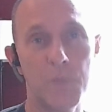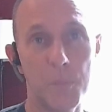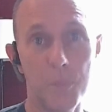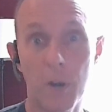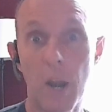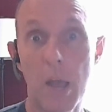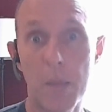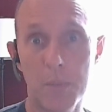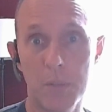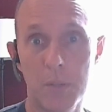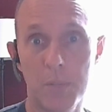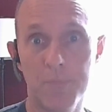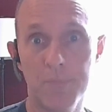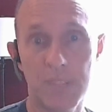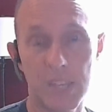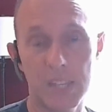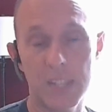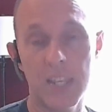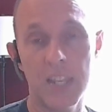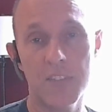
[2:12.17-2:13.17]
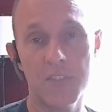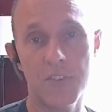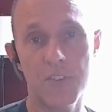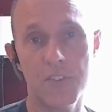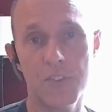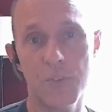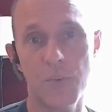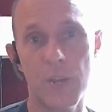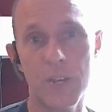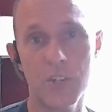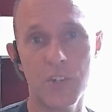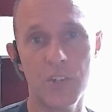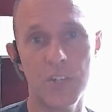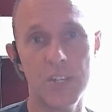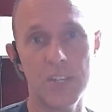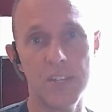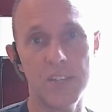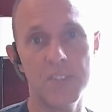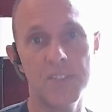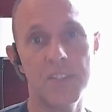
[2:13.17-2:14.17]
problem and the answer to this question
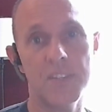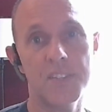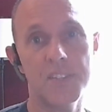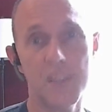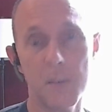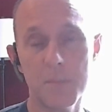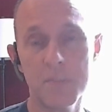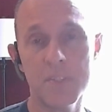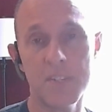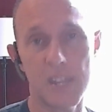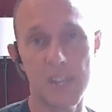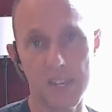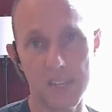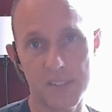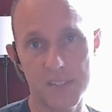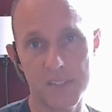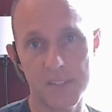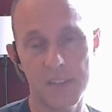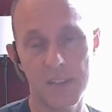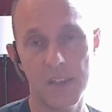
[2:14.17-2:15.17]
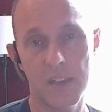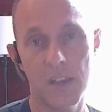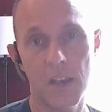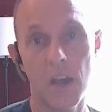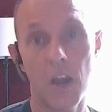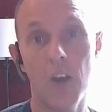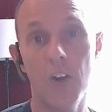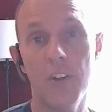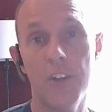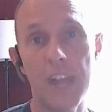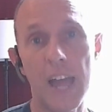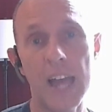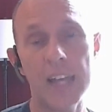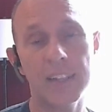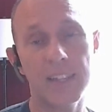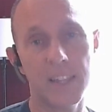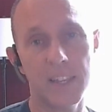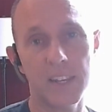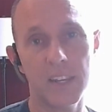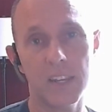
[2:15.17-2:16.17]
is that some states are
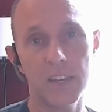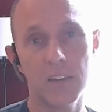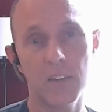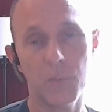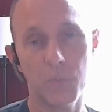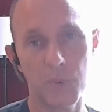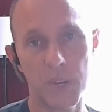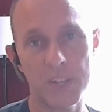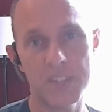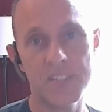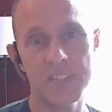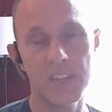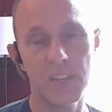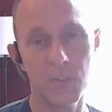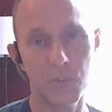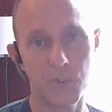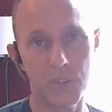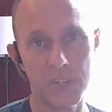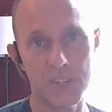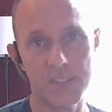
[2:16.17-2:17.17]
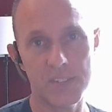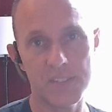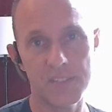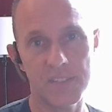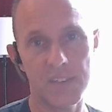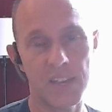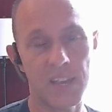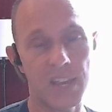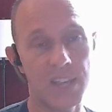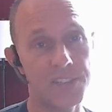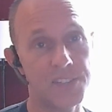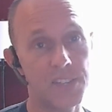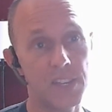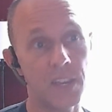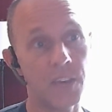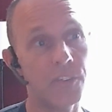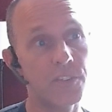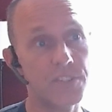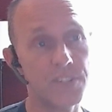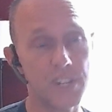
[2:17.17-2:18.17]
not letting rates increase as
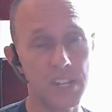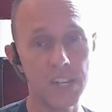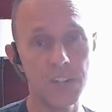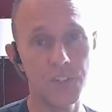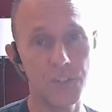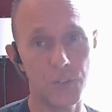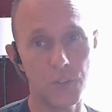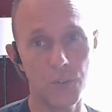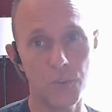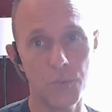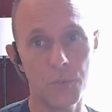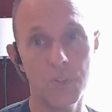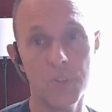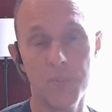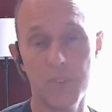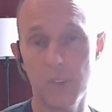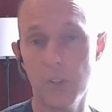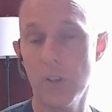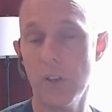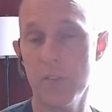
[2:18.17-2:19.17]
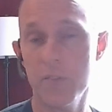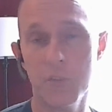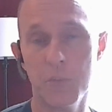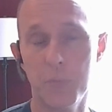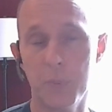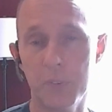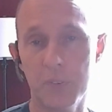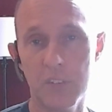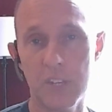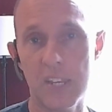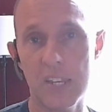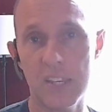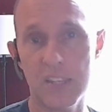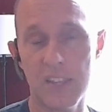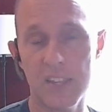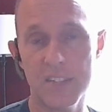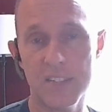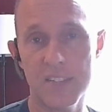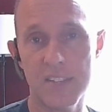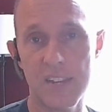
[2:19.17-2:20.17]
carriers need to feel comfortable staying in
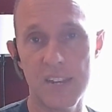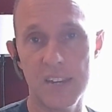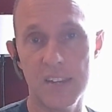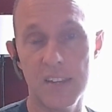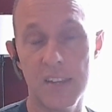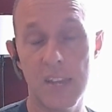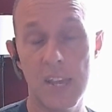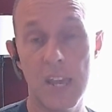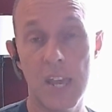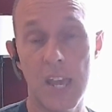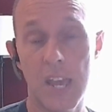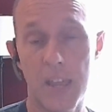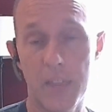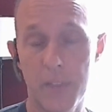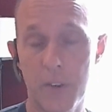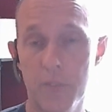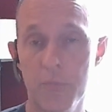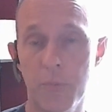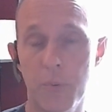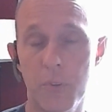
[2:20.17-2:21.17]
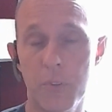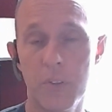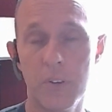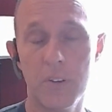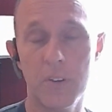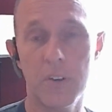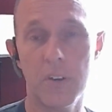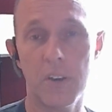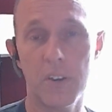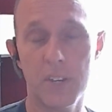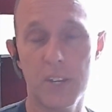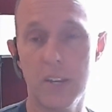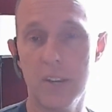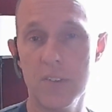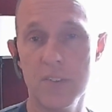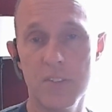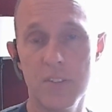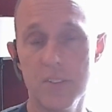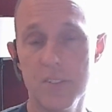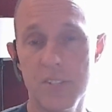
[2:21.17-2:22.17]
that state. And therefore, there are
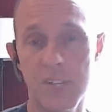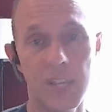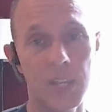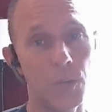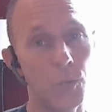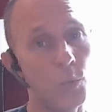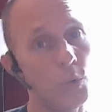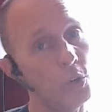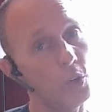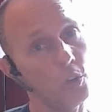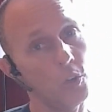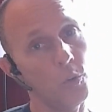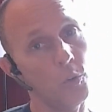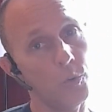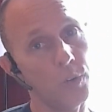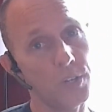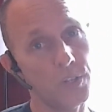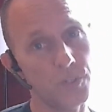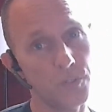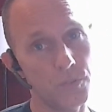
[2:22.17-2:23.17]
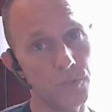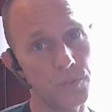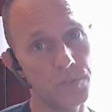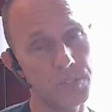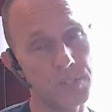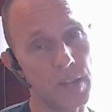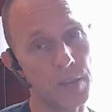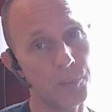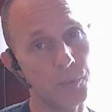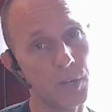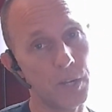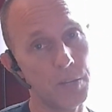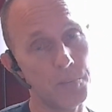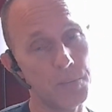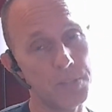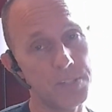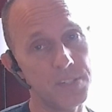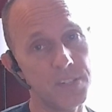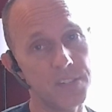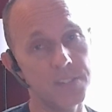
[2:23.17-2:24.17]
carriers that are saying, we're going to stop writing
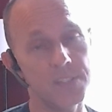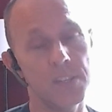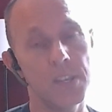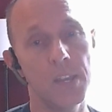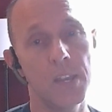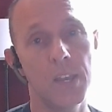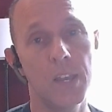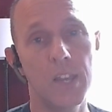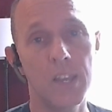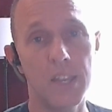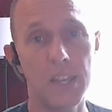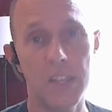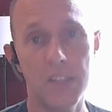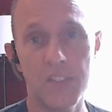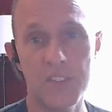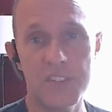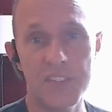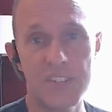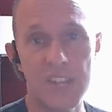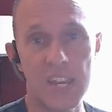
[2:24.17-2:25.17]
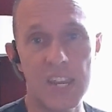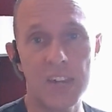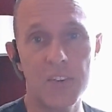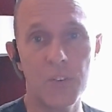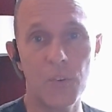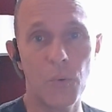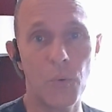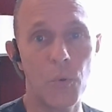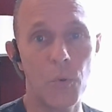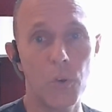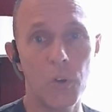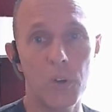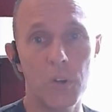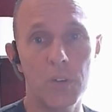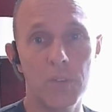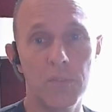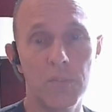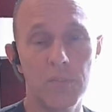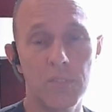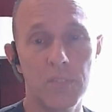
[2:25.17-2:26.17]
business in this state
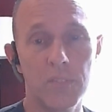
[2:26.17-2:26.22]
or